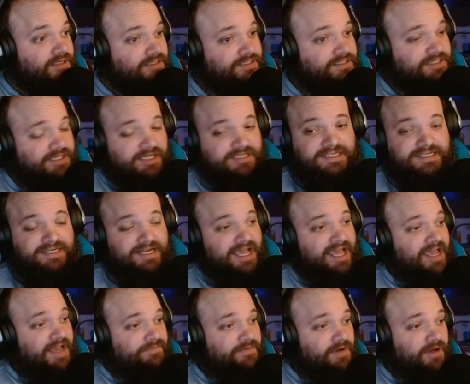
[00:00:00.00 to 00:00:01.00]
does it
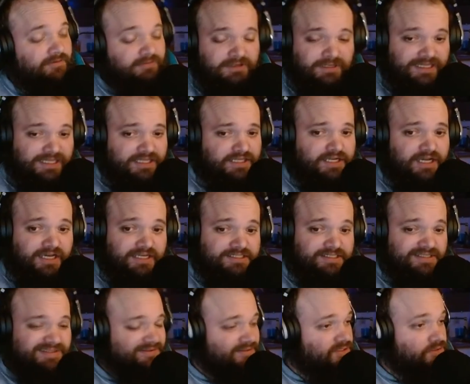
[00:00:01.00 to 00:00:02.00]
have a really nice
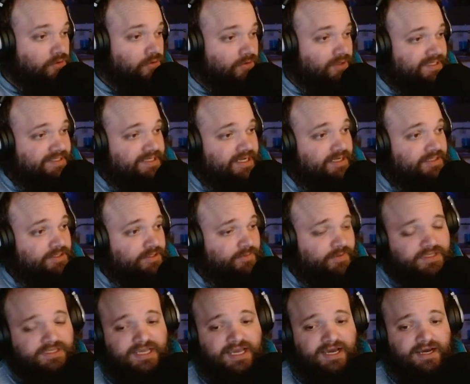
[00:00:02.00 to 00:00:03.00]
little story tied to
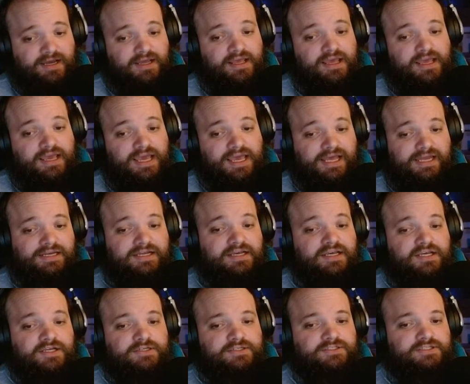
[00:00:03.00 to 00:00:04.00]
it? Yeah. And
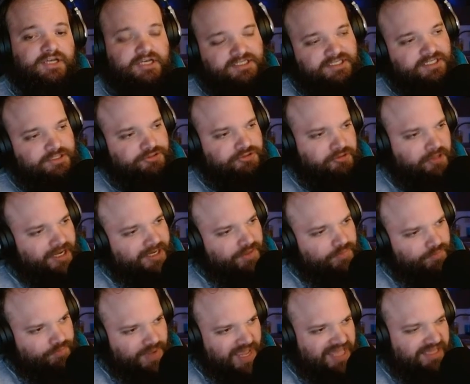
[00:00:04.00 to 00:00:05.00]
does it try to
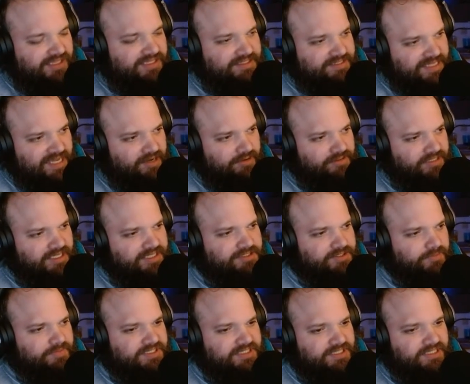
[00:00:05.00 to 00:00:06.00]
balance out its
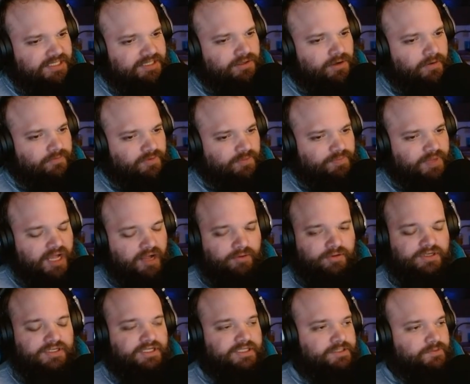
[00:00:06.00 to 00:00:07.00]
obscene
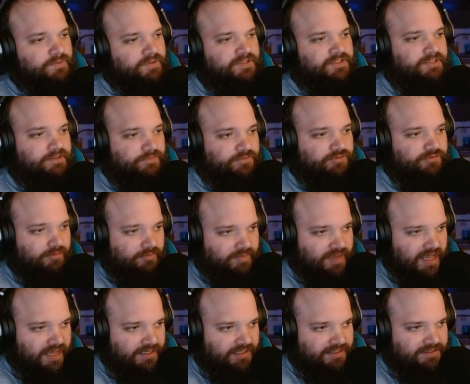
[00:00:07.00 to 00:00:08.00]
overpoweredness with some
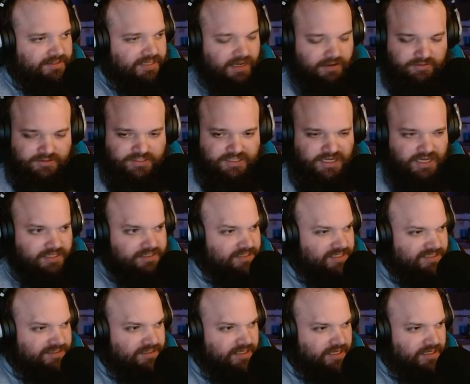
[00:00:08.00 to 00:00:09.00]
dramatic downsides?
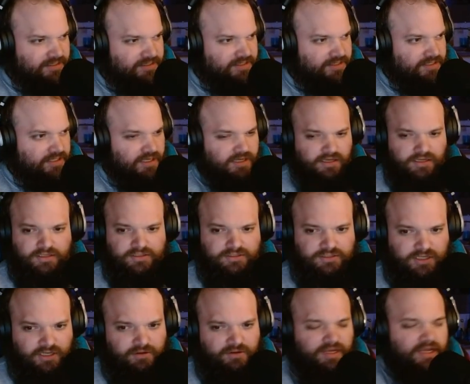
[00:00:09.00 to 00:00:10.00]
It does.
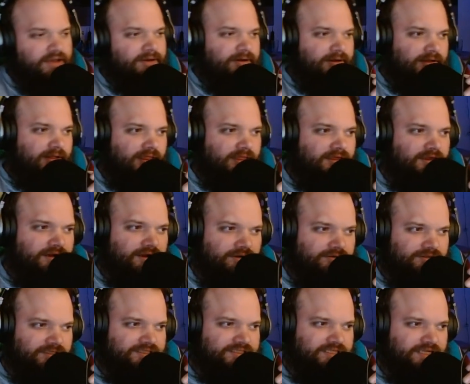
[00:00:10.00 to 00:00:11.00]
So,
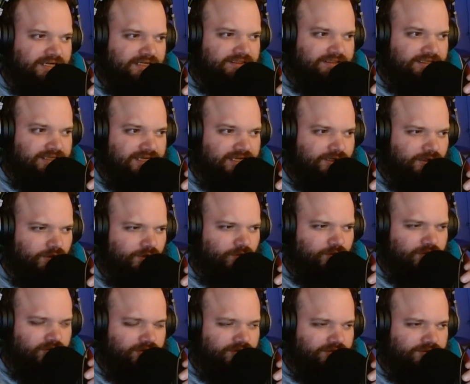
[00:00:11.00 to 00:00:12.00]
it's not the end of the
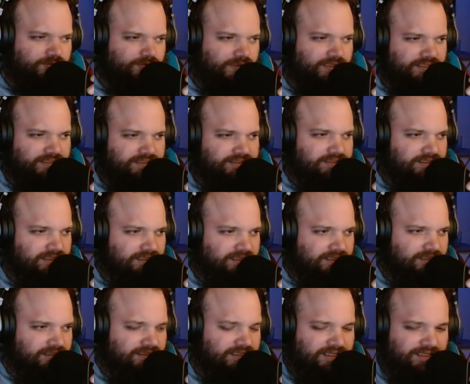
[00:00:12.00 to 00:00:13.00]
world, but it's
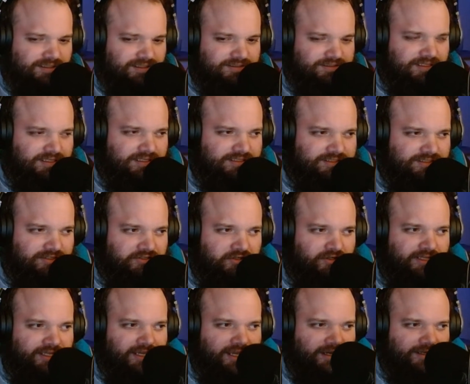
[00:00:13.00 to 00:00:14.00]
an
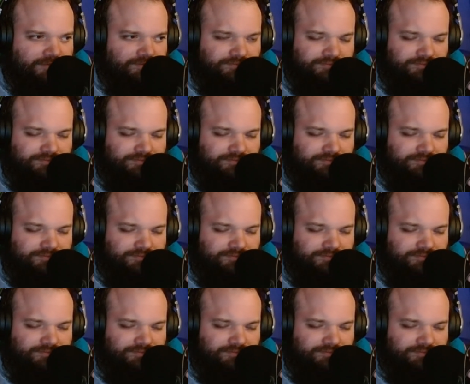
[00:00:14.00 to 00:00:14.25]
early item.